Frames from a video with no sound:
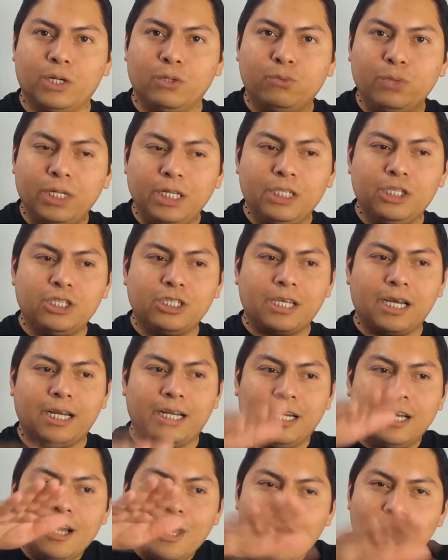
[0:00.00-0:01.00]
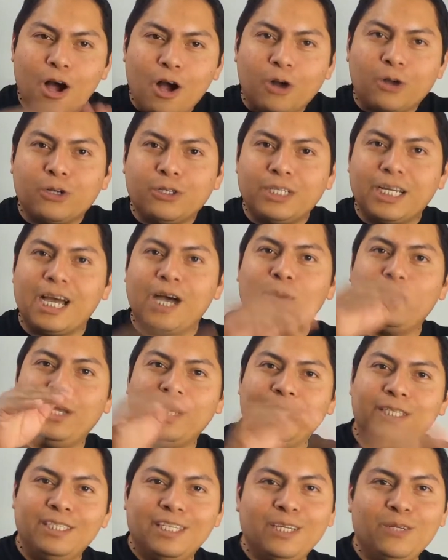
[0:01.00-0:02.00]
and really just kind of hunkered down
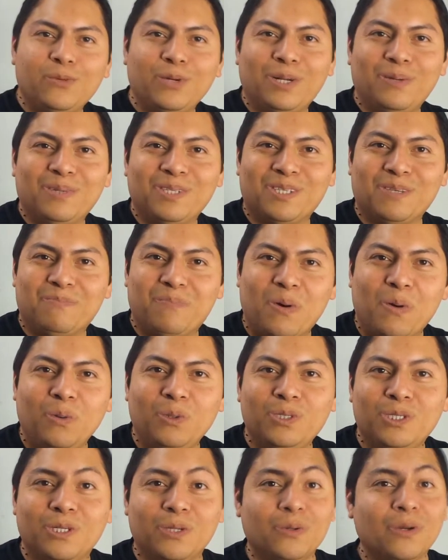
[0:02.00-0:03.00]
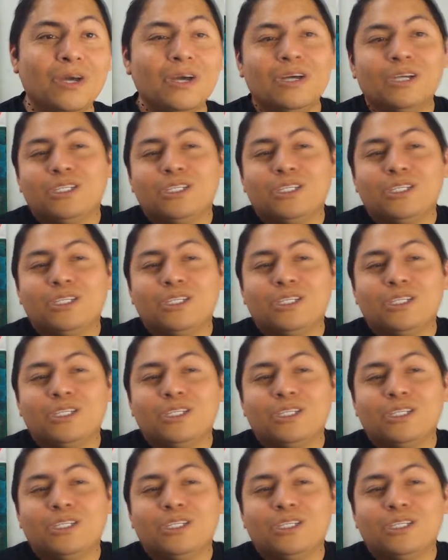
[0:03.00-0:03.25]
and did what it was supposed to.